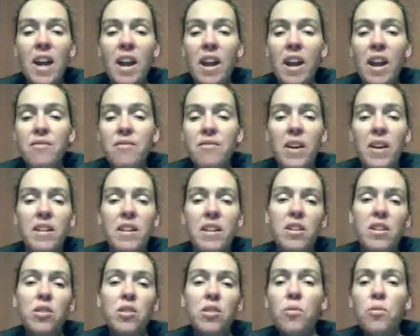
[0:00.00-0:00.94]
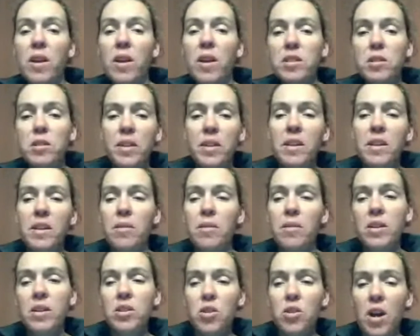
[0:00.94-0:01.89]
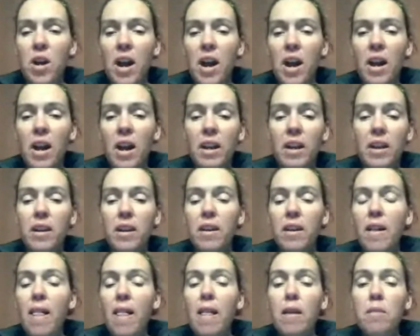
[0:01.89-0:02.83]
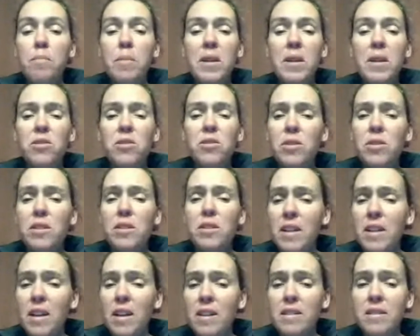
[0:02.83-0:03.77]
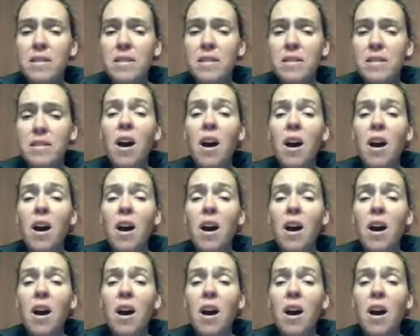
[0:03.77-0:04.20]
day I'm finding a new recipe that I want to try, and Pinterest has